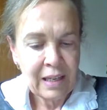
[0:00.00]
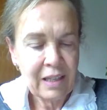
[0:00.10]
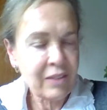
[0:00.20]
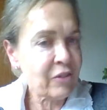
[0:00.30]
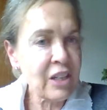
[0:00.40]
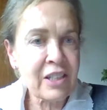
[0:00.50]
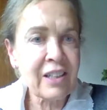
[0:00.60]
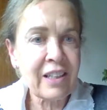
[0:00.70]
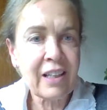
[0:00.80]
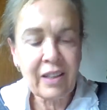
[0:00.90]
And
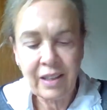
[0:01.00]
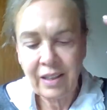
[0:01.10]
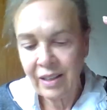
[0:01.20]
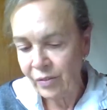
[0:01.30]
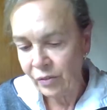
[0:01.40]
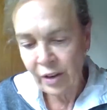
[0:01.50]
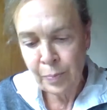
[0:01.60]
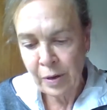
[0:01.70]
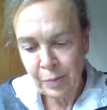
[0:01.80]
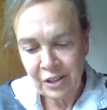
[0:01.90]
recently
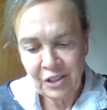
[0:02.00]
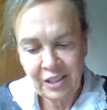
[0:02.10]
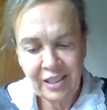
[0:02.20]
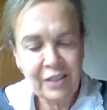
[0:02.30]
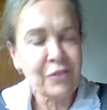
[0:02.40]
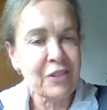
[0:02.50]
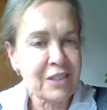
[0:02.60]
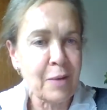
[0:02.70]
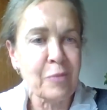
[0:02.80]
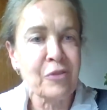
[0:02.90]
republished even
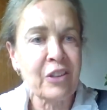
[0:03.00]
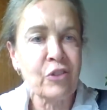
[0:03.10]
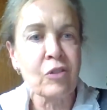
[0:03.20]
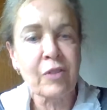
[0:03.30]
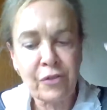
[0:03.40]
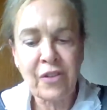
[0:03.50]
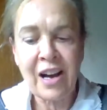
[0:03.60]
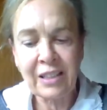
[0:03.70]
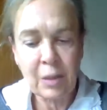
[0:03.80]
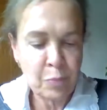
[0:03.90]
something to
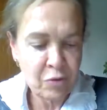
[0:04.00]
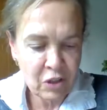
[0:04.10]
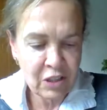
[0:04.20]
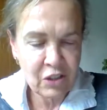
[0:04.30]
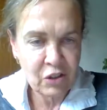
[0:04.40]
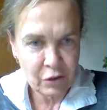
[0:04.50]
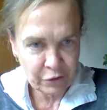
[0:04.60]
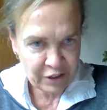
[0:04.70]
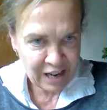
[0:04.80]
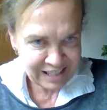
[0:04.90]
refine the process of
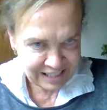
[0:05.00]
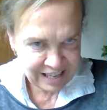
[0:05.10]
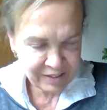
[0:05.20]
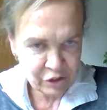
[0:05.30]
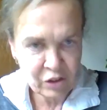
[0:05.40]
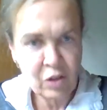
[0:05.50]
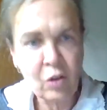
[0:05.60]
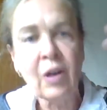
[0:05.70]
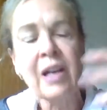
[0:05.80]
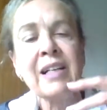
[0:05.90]
Kaizen.
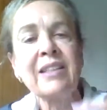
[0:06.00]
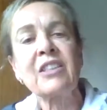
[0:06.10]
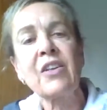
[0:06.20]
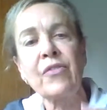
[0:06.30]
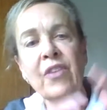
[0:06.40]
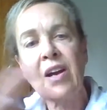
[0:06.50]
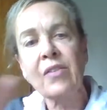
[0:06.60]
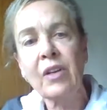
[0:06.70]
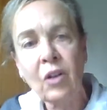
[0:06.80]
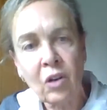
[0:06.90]
So there's a
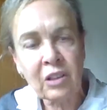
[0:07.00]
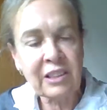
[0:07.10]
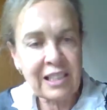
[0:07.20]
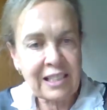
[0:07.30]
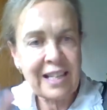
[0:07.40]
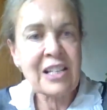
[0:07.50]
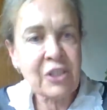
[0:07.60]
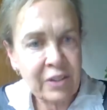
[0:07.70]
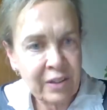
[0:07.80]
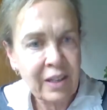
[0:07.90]
very long
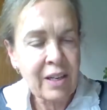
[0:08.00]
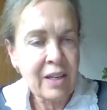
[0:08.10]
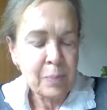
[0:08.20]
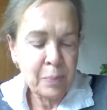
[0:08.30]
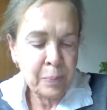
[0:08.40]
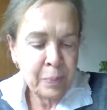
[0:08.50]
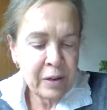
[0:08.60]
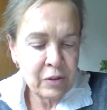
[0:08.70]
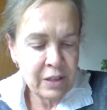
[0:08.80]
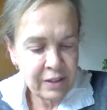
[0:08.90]
gestation
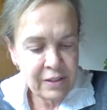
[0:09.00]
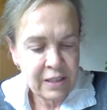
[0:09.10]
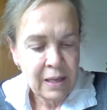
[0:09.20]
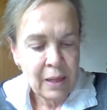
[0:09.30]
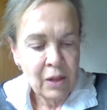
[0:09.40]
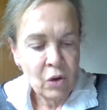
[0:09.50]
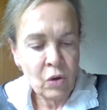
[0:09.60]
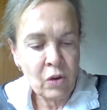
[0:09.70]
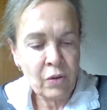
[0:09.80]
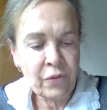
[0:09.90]
period
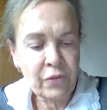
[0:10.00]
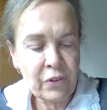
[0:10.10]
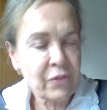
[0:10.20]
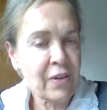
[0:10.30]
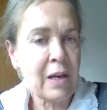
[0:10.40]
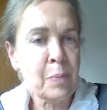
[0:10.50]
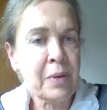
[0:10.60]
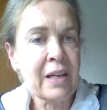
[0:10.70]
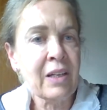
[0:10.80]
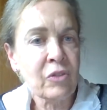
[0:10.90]
of
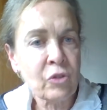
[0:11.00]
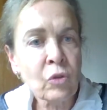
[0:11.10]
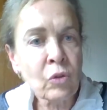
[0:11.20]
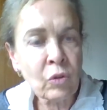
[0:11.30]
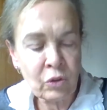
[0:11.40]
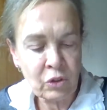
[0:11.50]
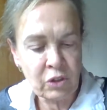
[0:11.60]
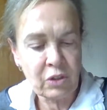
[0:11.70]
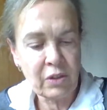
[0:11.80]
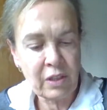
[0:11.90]
developing
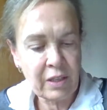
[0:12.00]
tools,